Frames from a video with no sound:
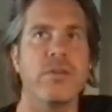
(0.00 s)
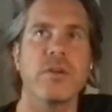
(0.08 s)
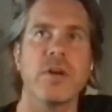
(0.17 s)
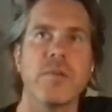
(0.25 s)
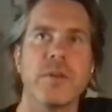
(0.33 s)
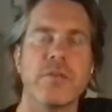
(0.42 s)

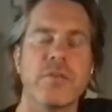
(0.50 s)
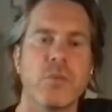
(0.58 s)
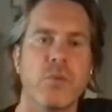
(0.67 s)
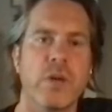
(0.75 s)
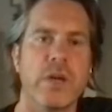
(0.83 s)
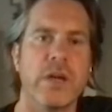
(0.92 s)
coming from
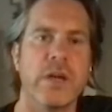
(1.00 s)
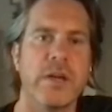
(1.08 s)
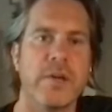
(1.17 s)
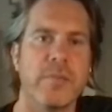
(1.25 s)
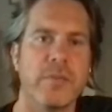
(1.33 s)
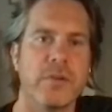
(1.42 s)
where I
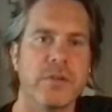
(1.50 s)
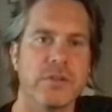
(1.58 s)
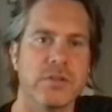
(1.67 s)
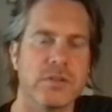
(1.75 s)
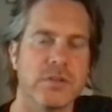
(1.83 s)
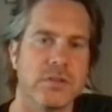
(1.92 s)
am,
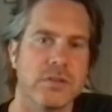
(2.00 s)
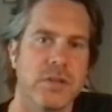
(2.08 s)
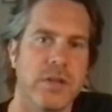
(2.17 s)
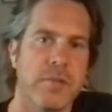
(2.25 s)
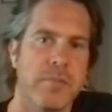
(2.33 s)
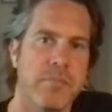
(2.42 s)
because
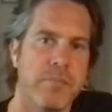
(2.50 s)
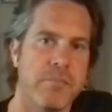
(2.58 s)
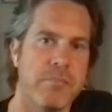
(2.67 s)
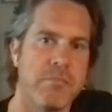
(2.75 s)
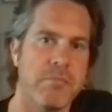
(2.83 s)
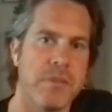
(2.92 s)
I'm
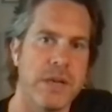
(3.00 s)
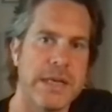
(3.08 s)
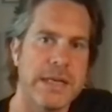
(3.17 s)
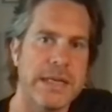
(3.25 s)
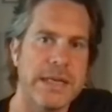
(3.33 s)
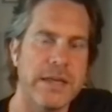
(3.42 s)
a
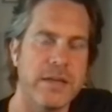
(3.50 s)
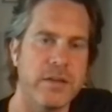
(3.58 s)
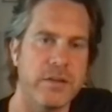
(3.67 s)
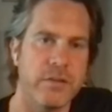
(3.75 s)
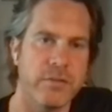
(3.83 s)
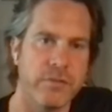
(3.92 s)
Dane
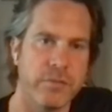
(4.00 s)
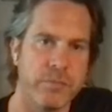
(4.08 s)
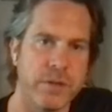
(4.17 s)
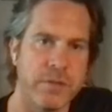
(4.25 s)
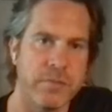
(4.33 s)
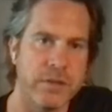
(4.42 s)
from
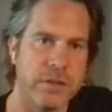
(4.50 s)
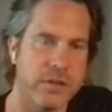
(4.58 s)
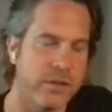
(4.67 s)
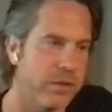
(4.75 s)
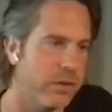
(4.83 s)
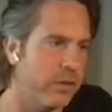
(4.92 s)

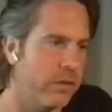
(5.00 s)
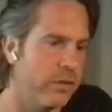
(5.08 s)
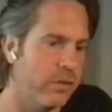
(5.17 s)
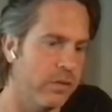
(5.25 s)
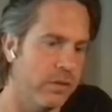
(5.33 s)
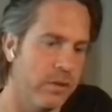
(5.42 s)
Denmark,
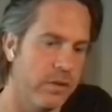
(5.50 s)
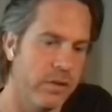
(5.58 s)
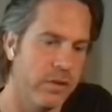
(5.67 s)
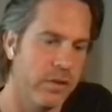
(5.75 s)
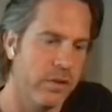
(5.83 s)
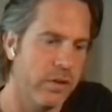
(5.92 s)

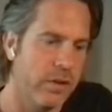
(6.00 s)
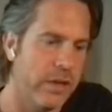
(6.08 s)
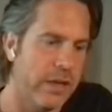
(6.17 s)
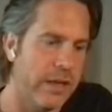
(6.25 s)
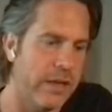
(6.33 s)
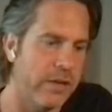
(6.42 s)

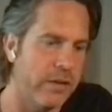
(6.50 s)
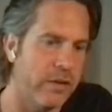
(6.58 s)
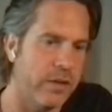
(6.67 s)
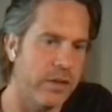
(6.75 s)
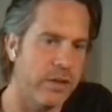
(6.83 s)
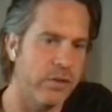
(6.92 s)

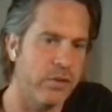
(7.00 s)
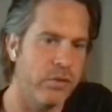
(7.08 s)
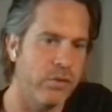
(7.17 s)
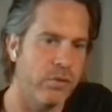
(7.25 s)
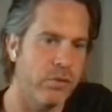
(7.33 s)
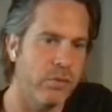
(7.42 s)
and
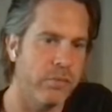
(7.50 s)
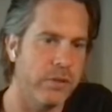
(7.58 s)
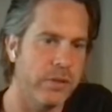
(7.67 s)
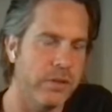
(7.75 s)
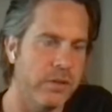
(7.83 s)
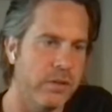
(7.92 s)

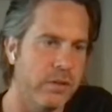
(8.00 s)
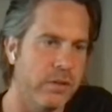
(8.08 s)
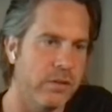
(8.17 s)
normally